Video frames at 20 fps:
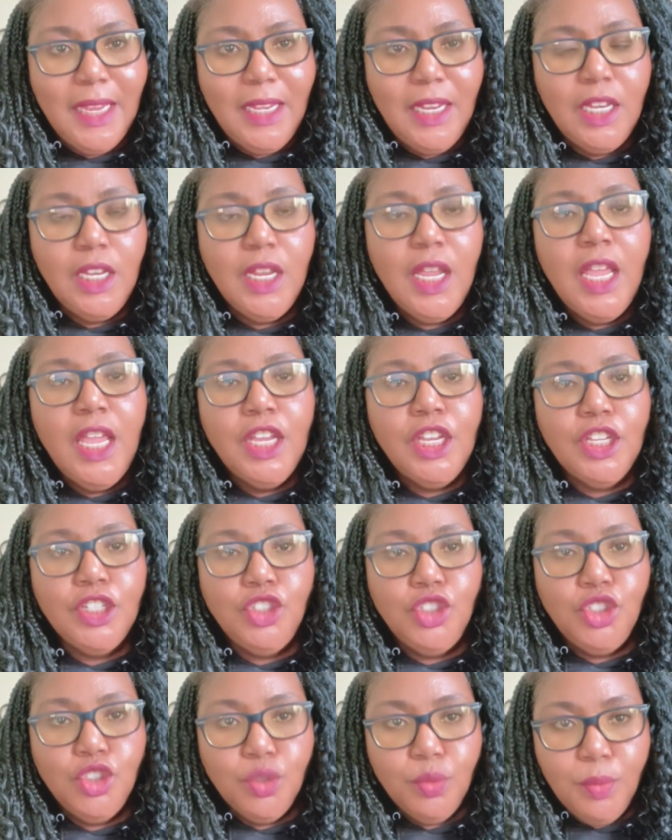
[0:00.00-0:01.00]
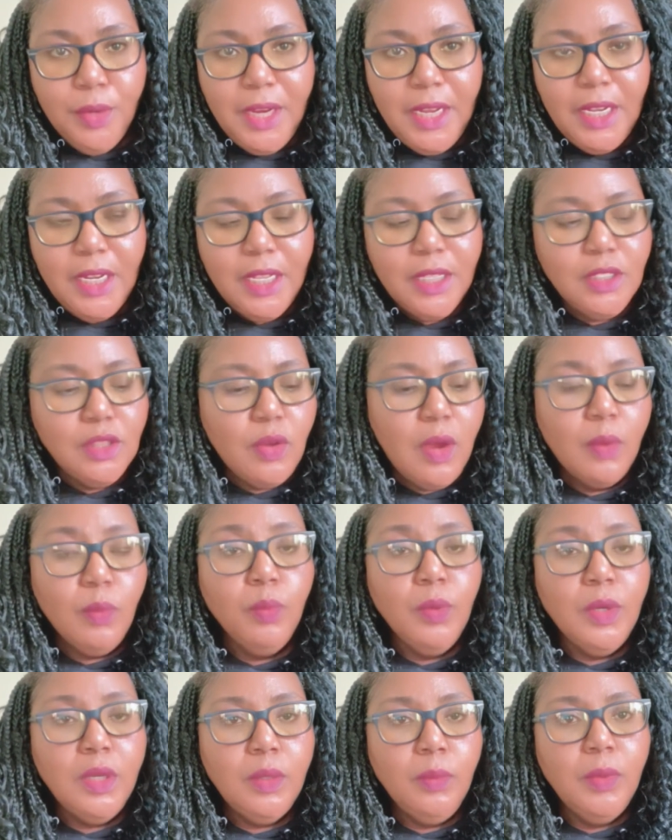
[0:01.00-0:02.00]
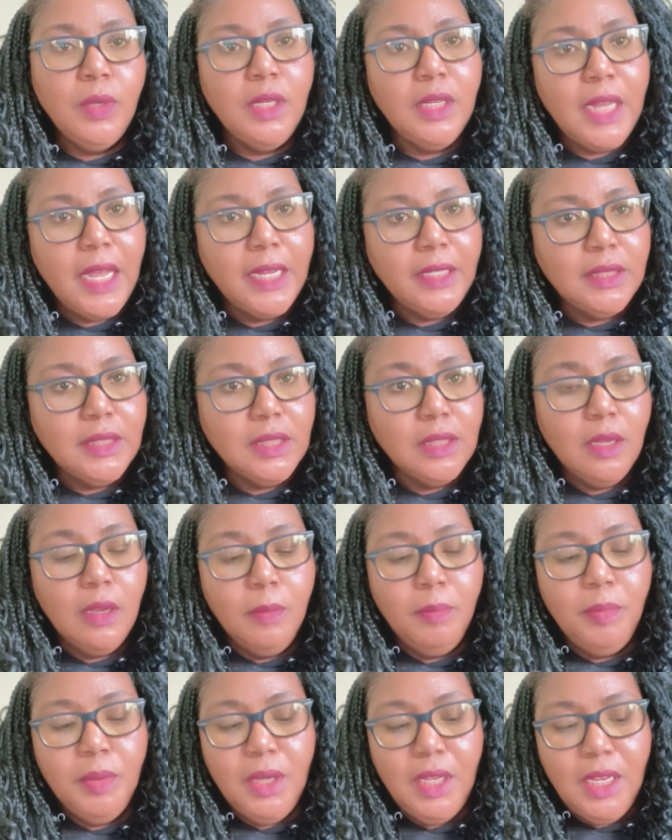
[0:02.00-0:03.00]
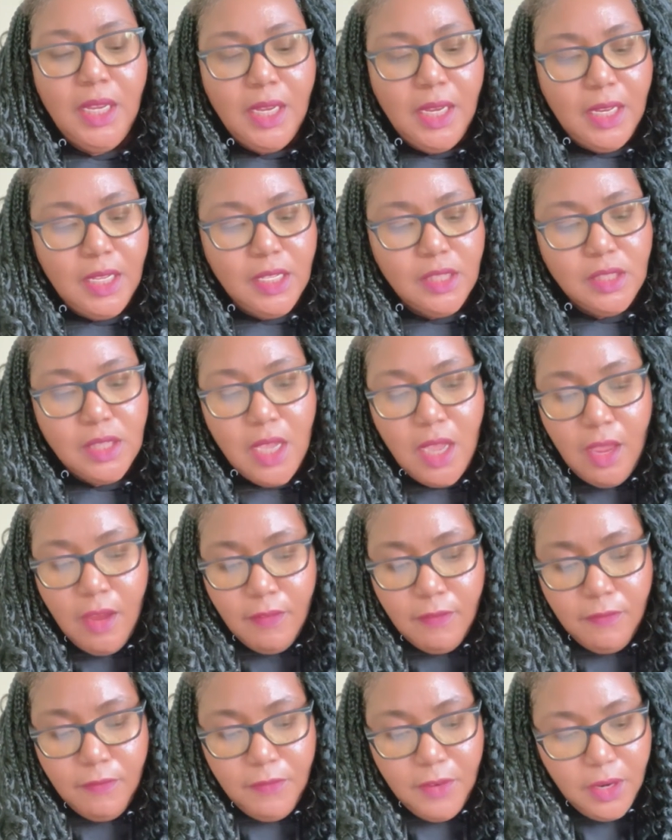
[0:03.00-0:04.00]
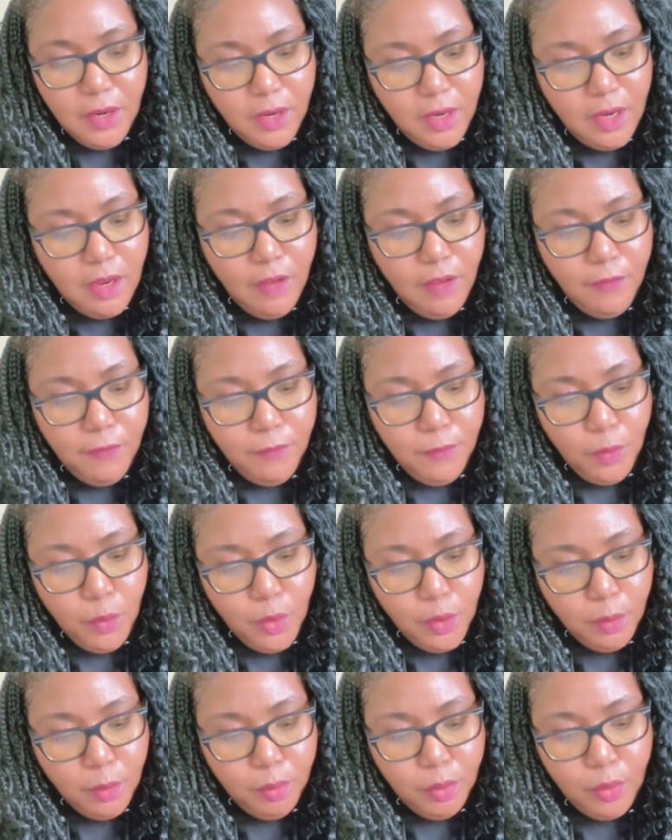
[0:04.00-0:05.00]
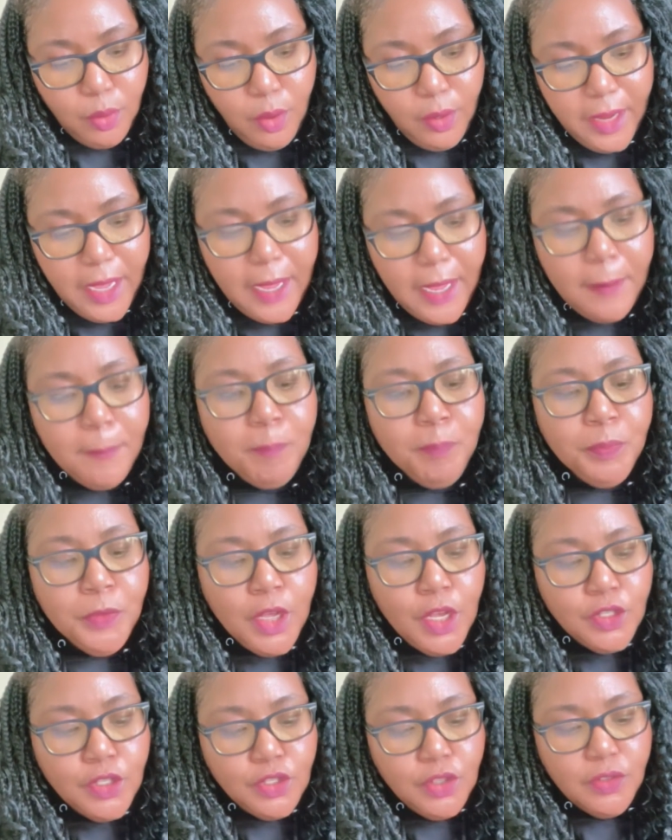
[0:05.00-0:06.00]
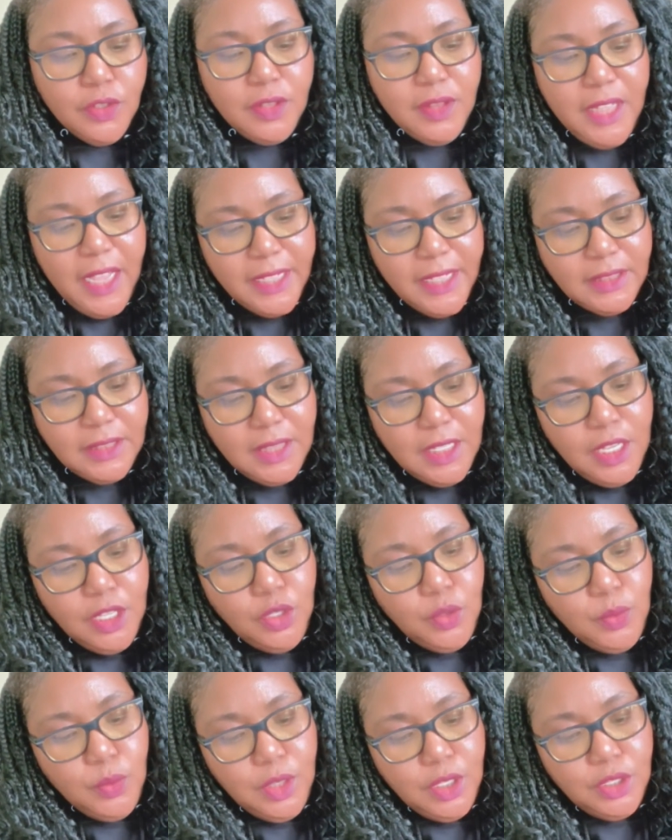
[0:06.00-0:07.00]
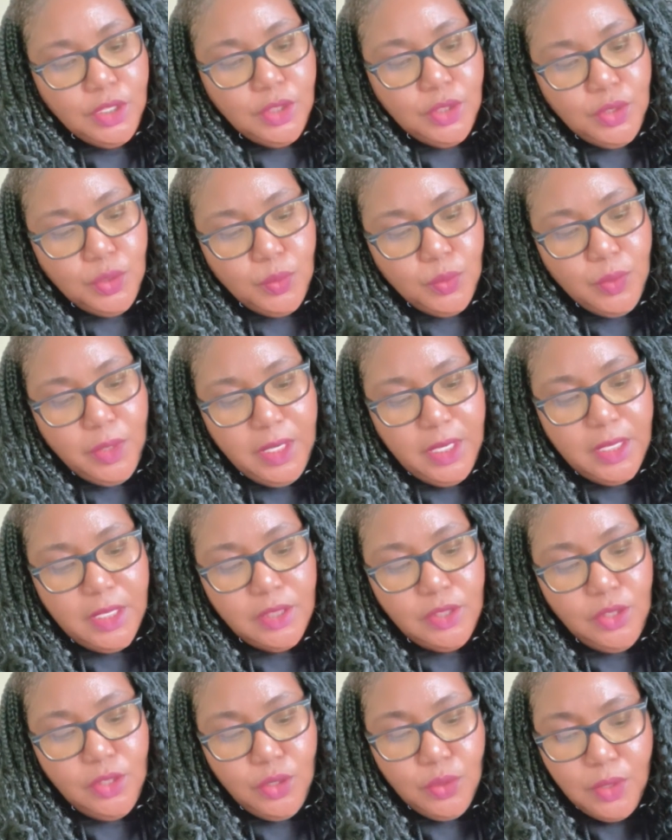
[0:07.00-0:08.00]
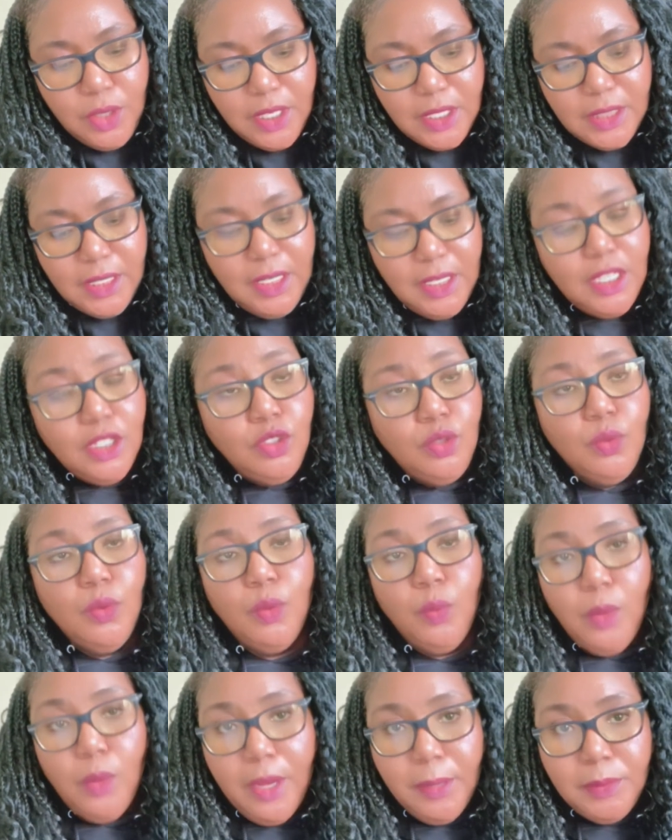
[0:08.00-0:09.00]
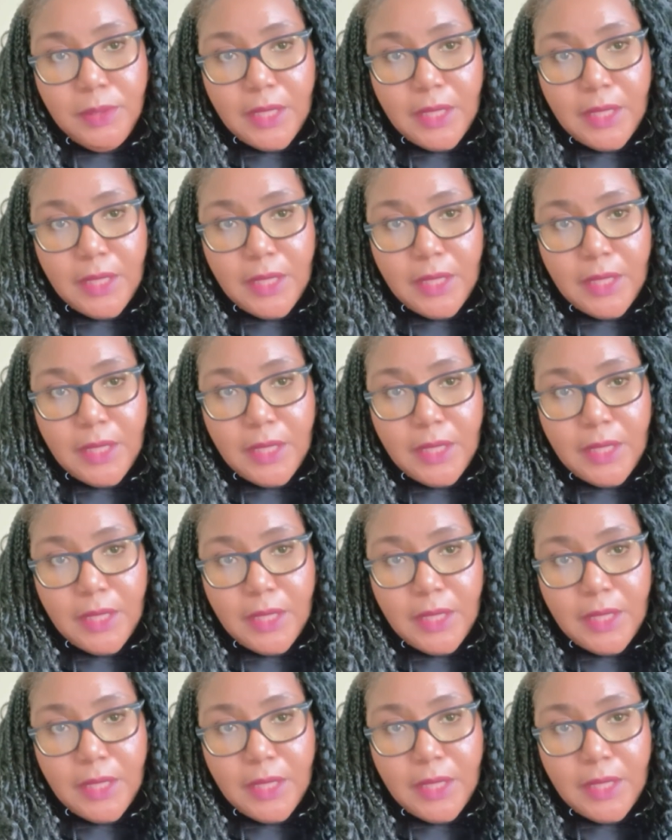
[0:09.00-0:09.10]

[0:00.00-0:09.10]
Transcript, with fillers: and shred it. So I really, really like this company. It is very affordable okay so the next thing you need to do is you need to get you a website